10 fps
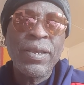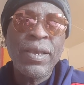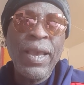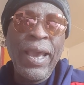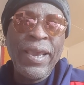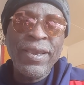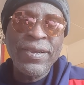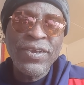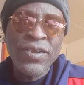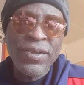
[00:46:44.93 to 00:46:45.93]

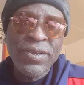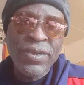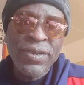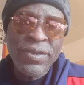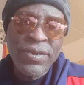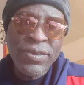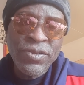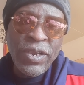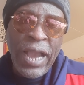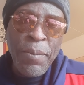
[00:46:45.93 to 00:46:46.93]
Hey.
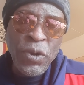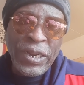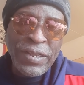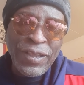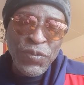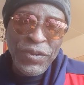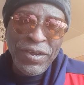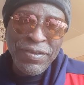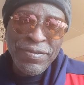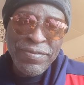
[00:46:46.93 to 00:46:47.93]
You got Mona Lisa to you know?